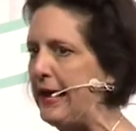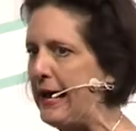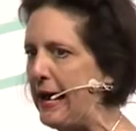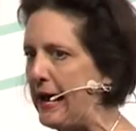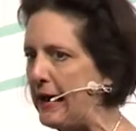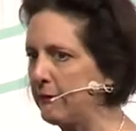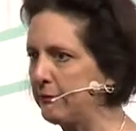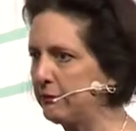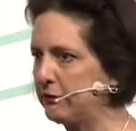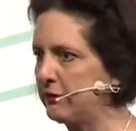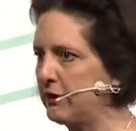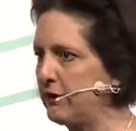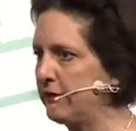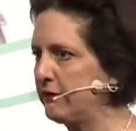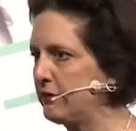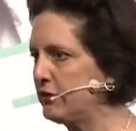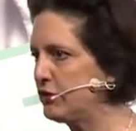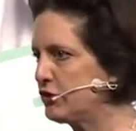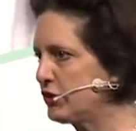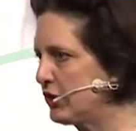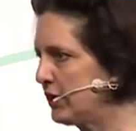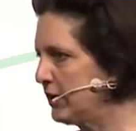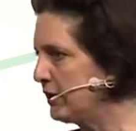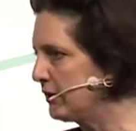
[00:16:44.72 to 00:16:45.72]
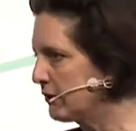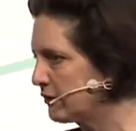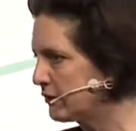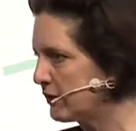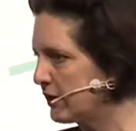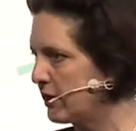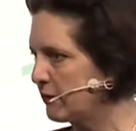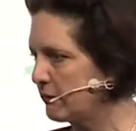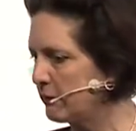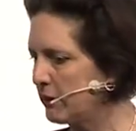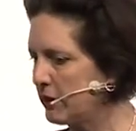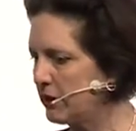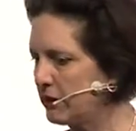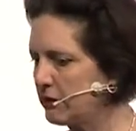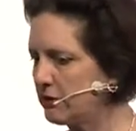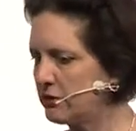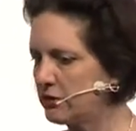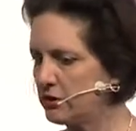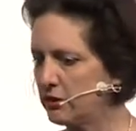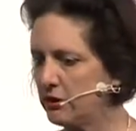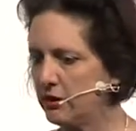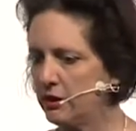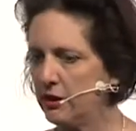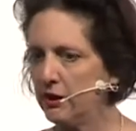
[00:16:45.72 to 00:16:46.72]
Apps haven't changed that
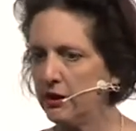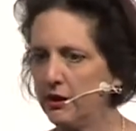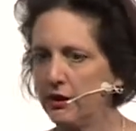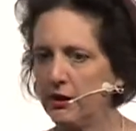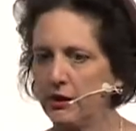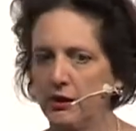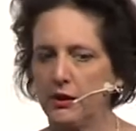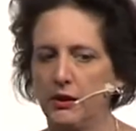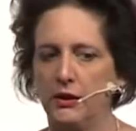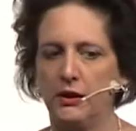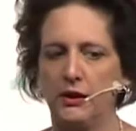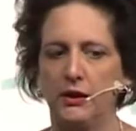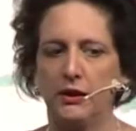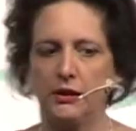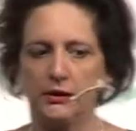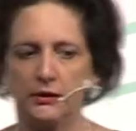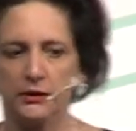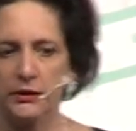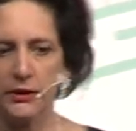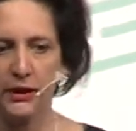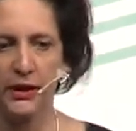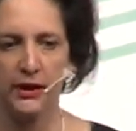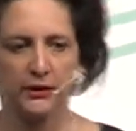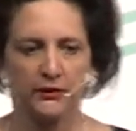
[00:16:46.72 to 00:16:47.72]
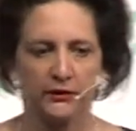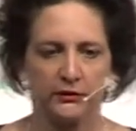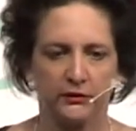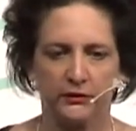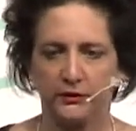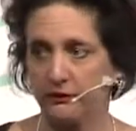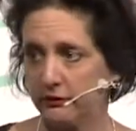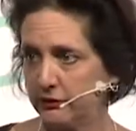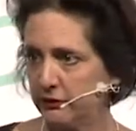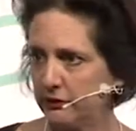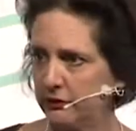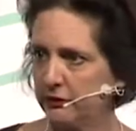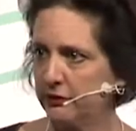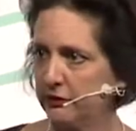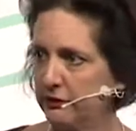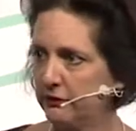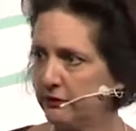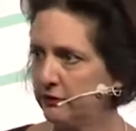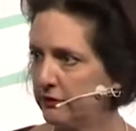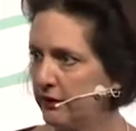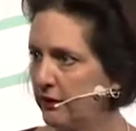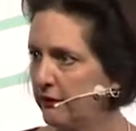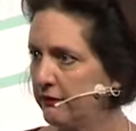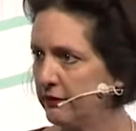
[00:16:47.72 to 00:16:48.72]
much in the last certain
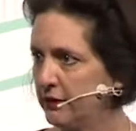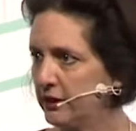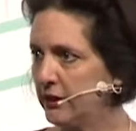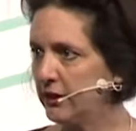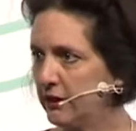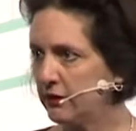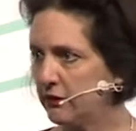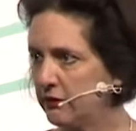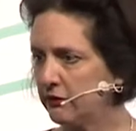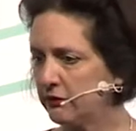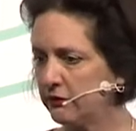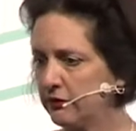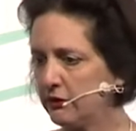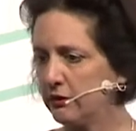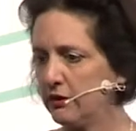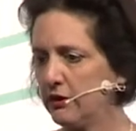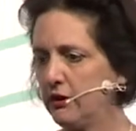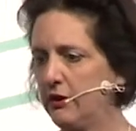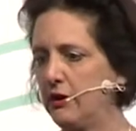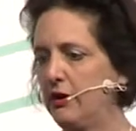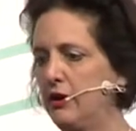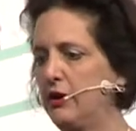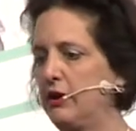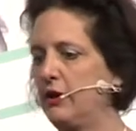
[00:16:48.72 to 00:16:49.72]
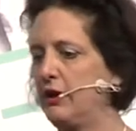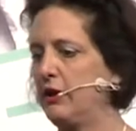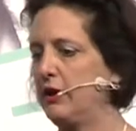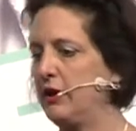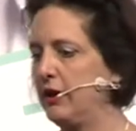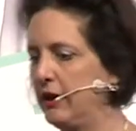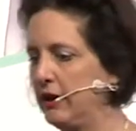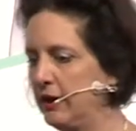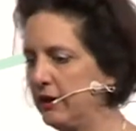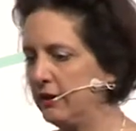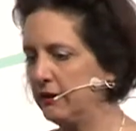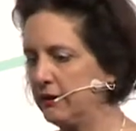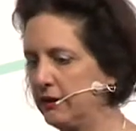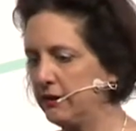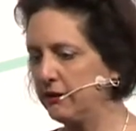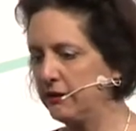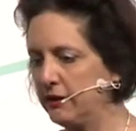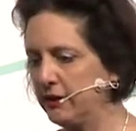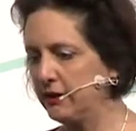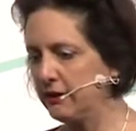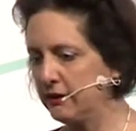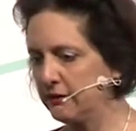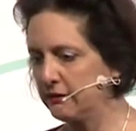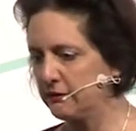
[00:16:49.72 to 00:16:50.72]
seven years. And I
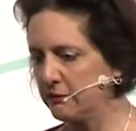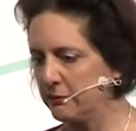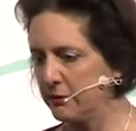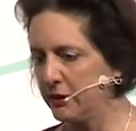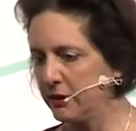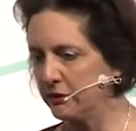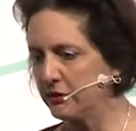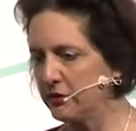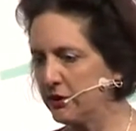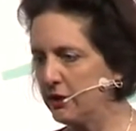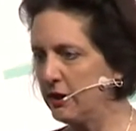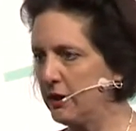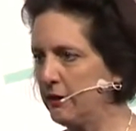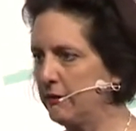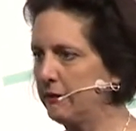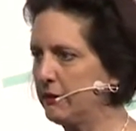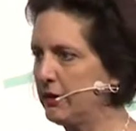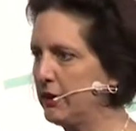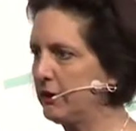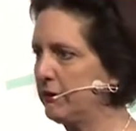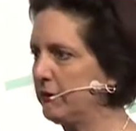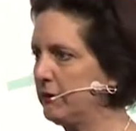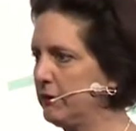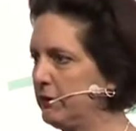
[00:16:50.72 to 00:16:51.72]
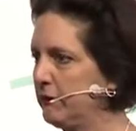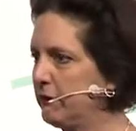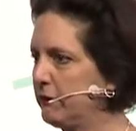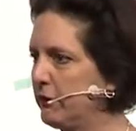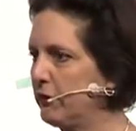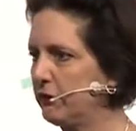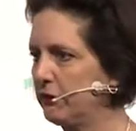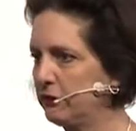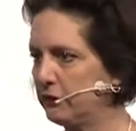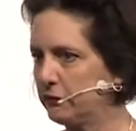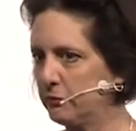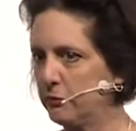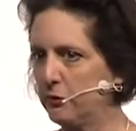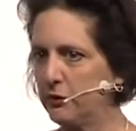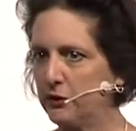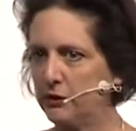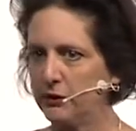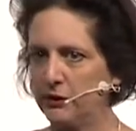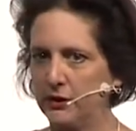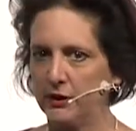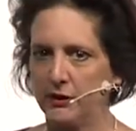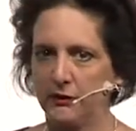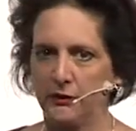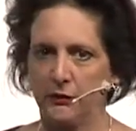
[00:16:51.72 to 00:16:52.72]
think it's about time that we focus
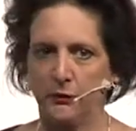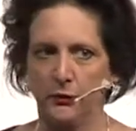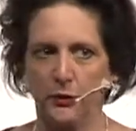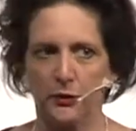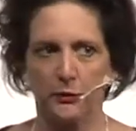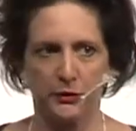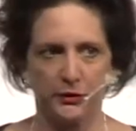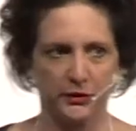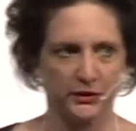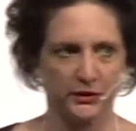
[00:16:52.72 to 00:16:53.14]
more on what